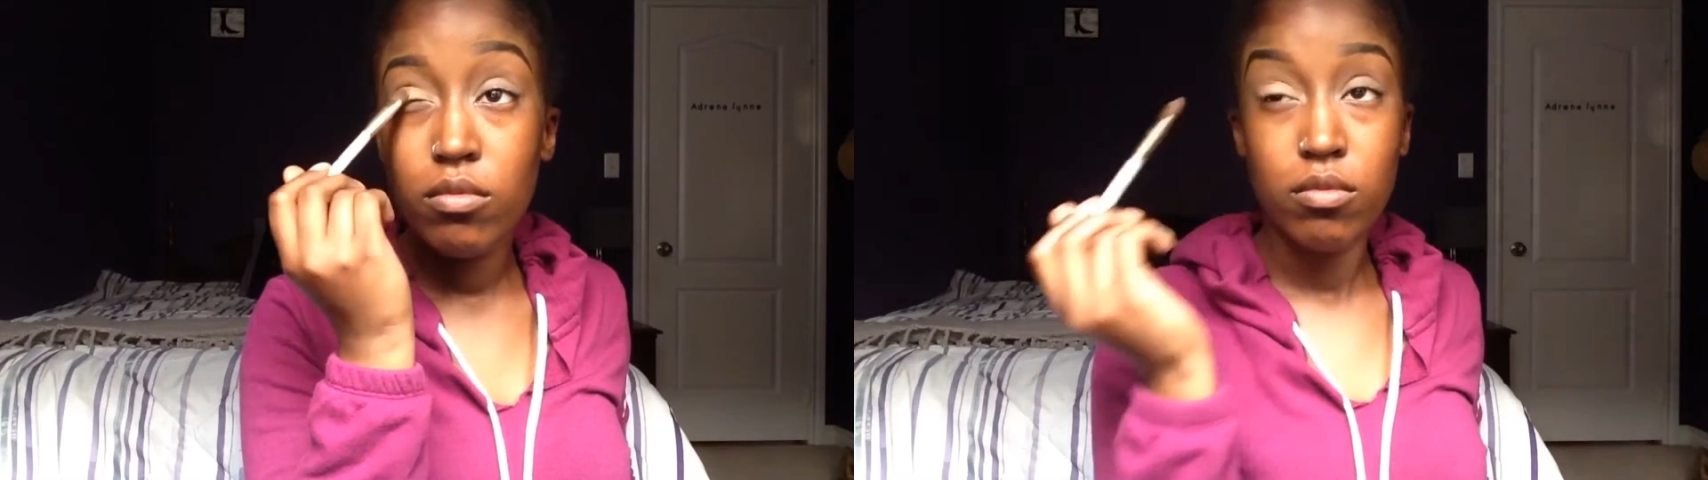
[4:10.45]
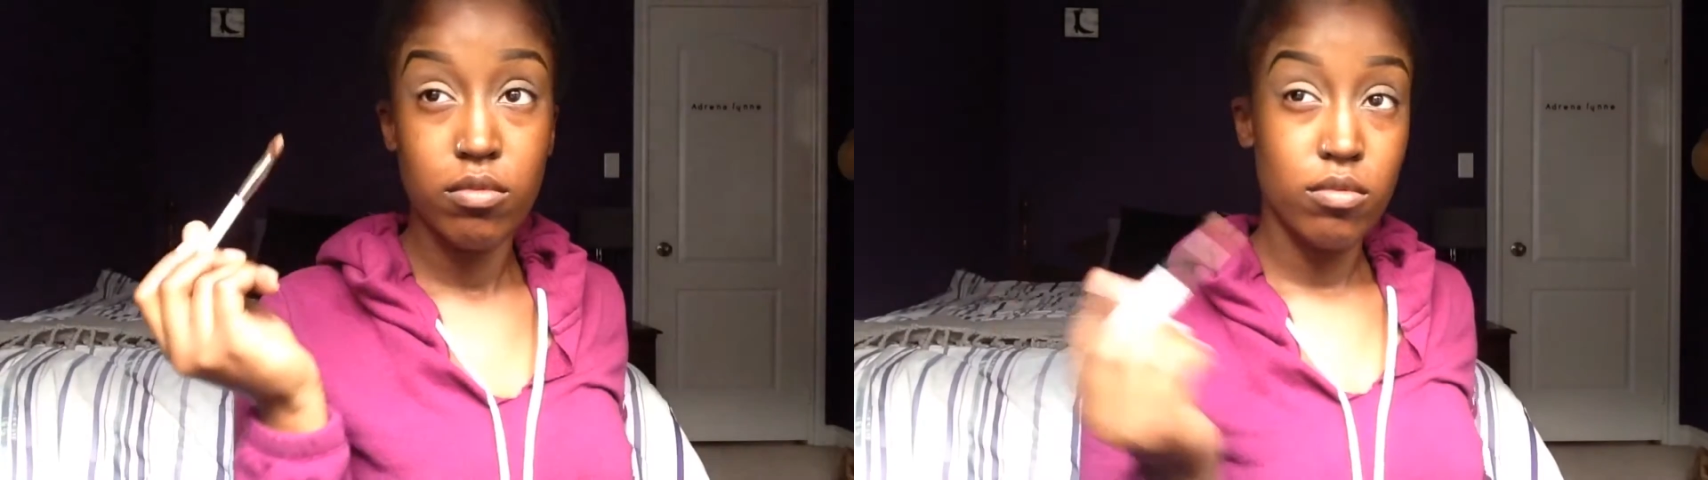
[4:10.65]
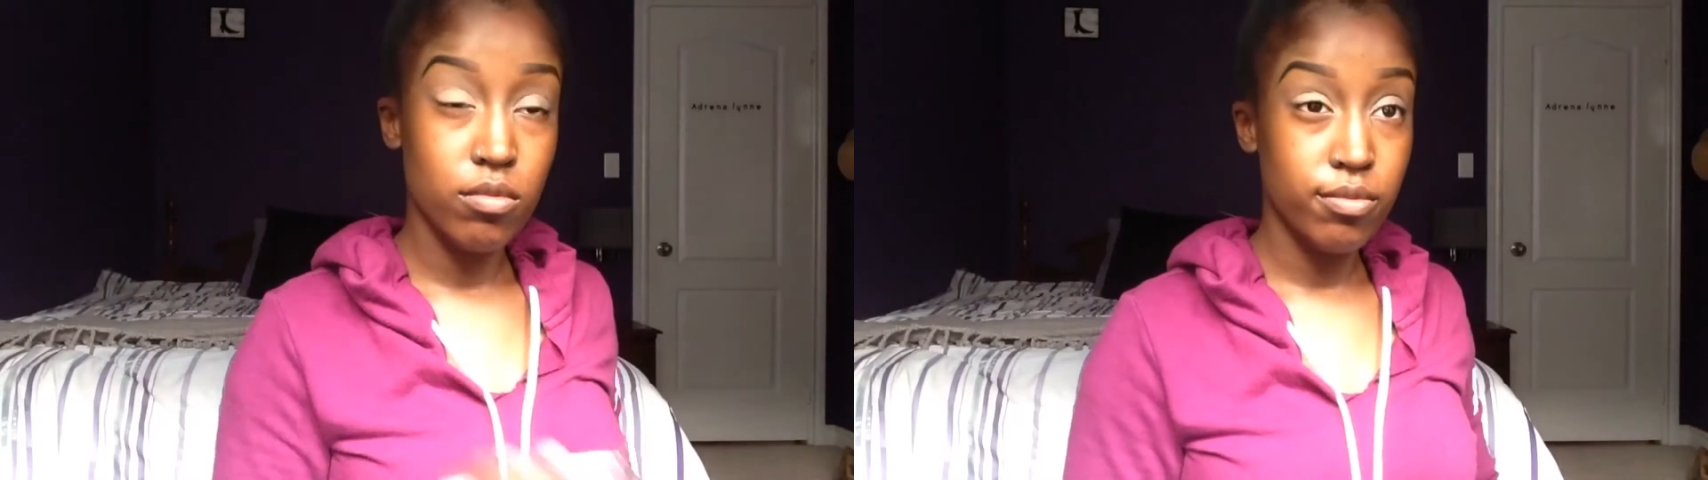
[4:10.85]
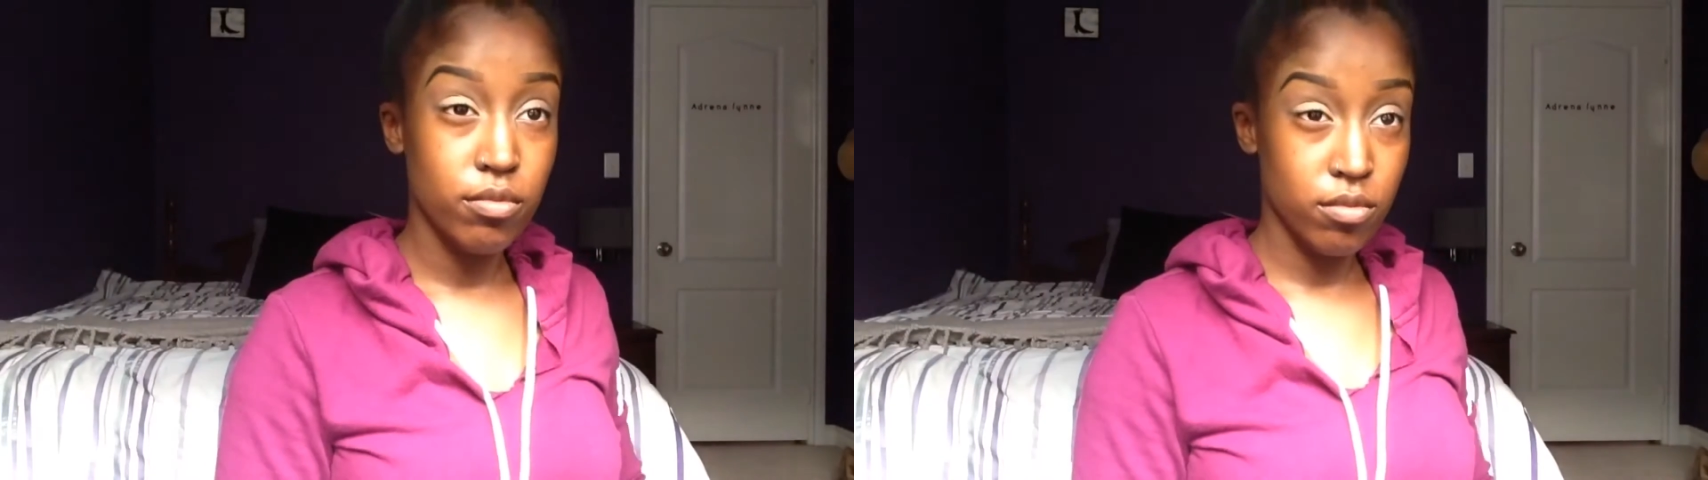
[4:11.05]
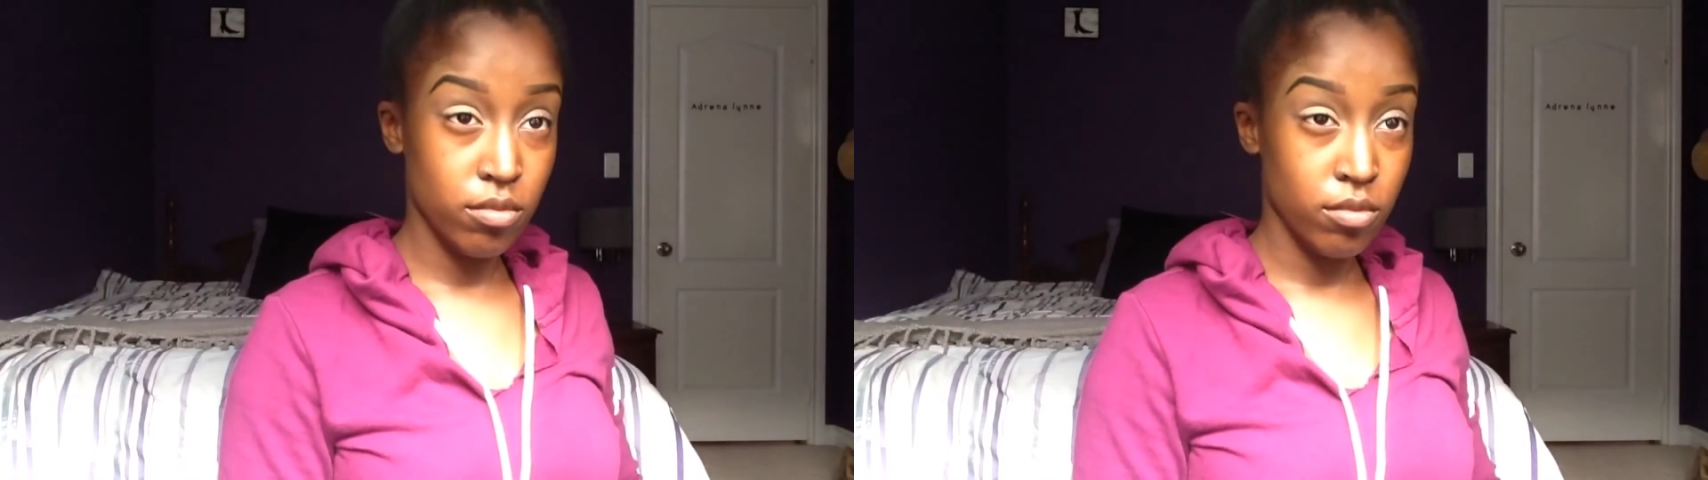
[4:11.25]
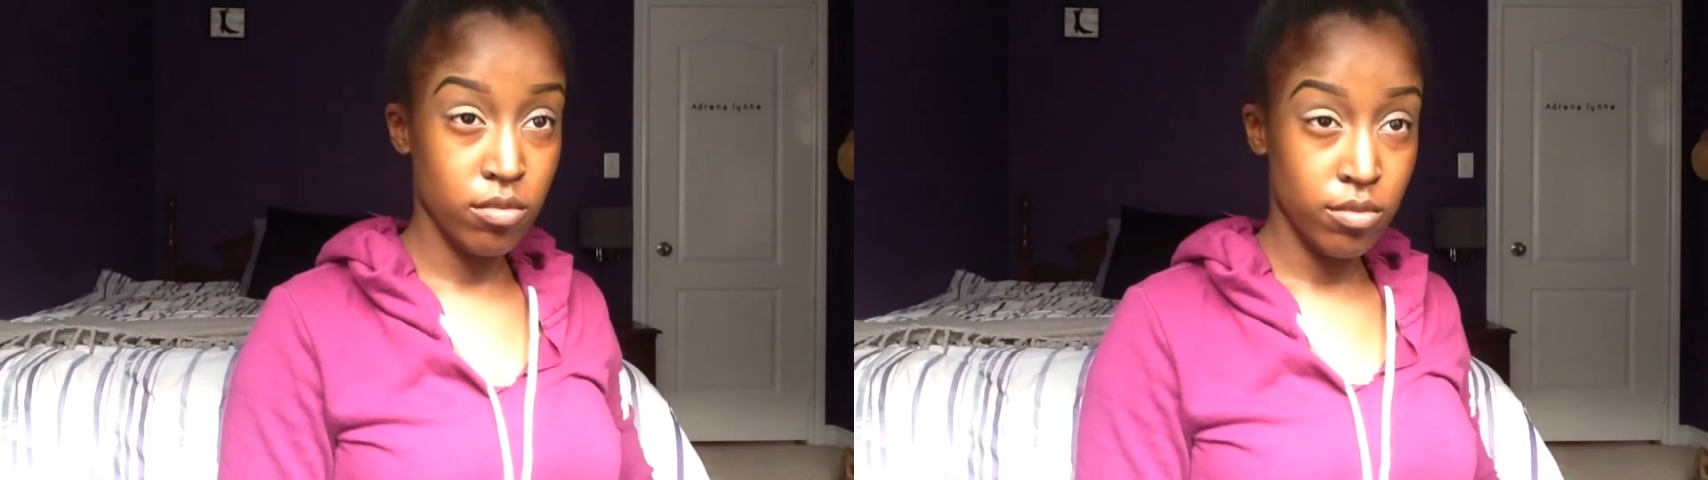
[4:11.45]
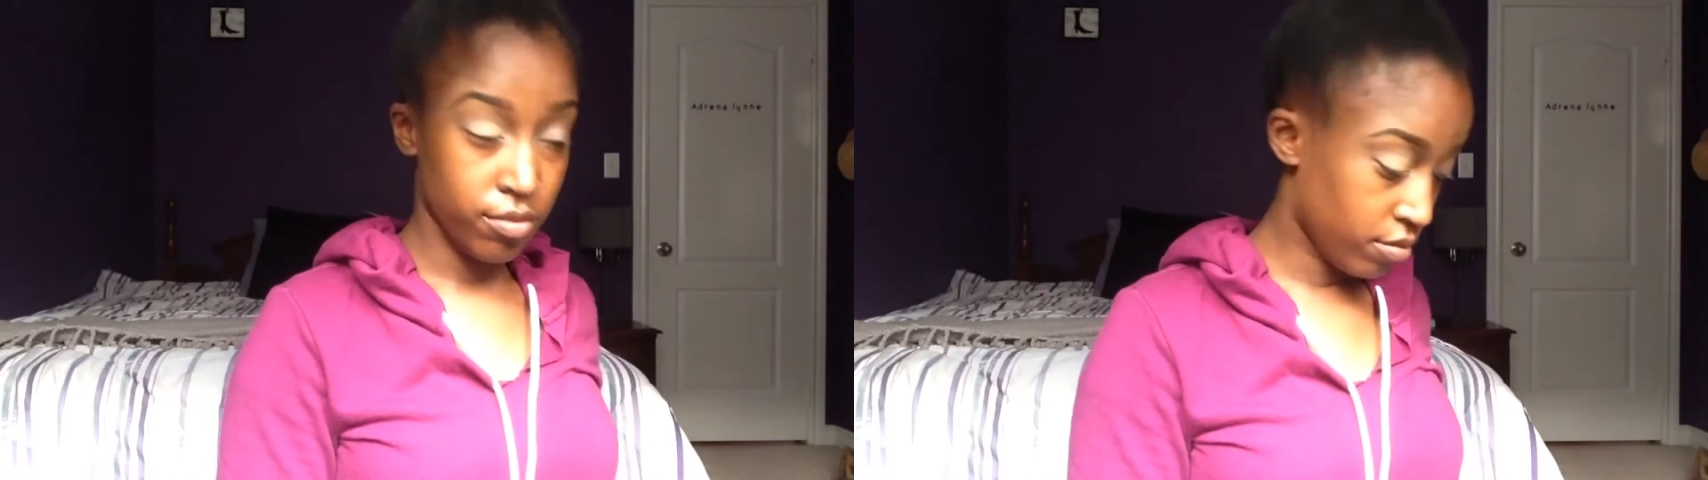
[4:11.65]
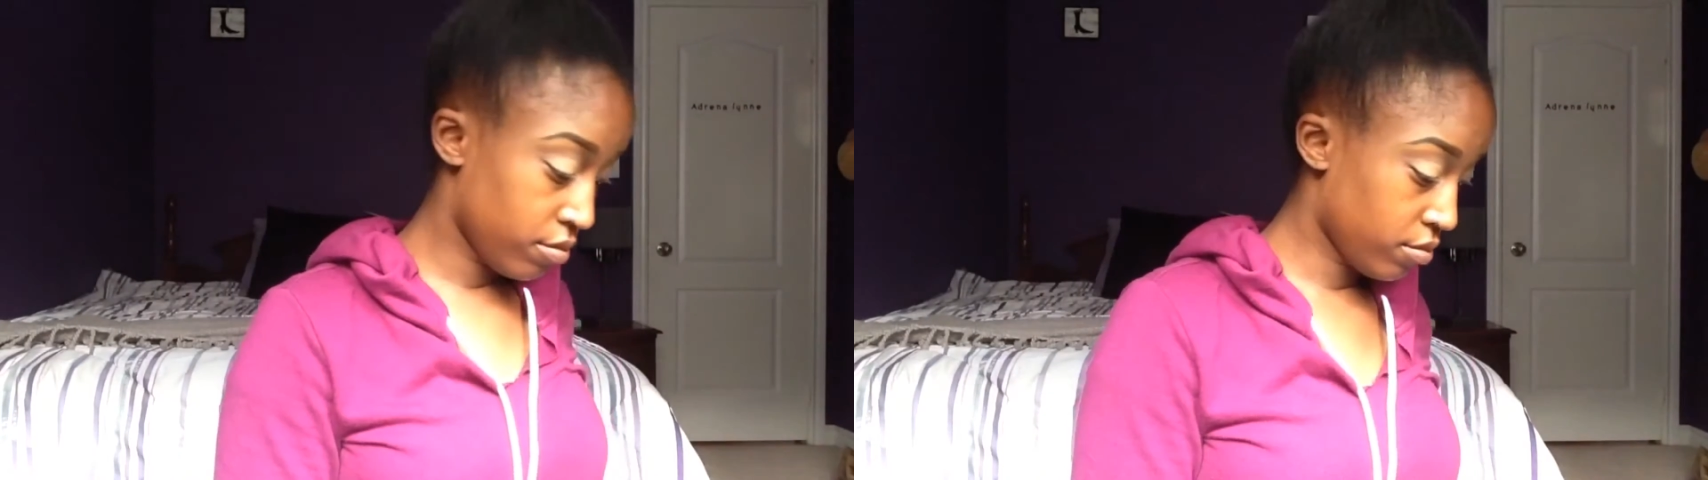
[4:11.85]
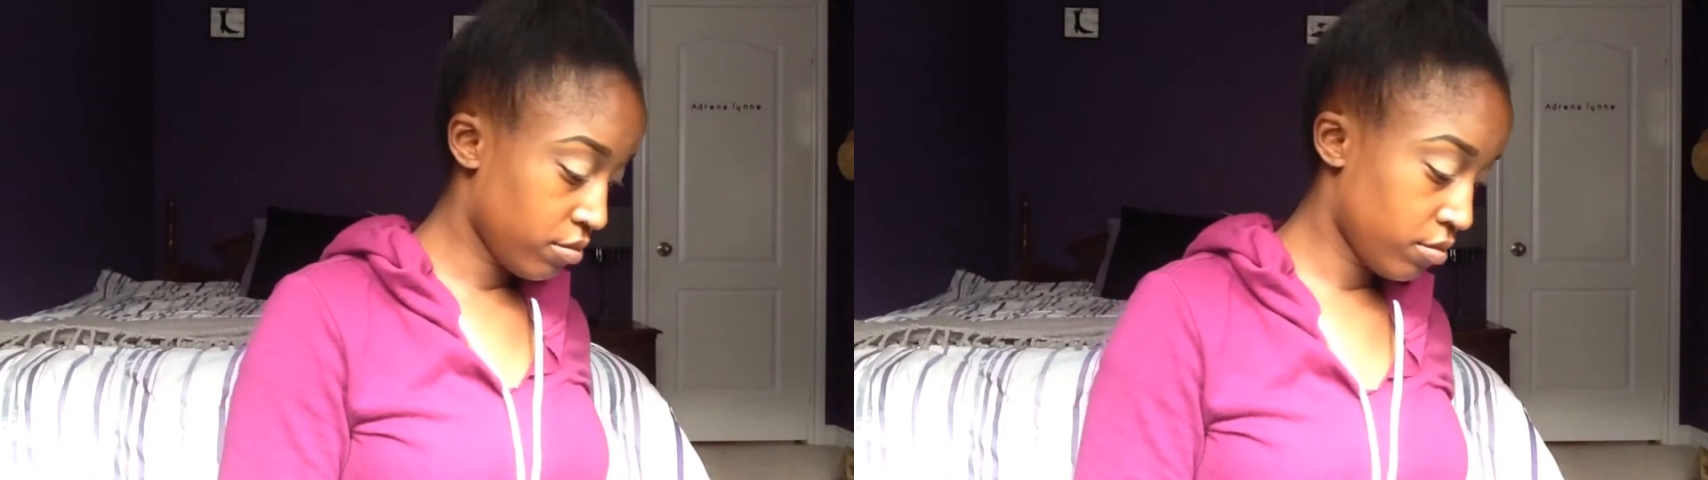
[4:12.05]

I got this at Winners for about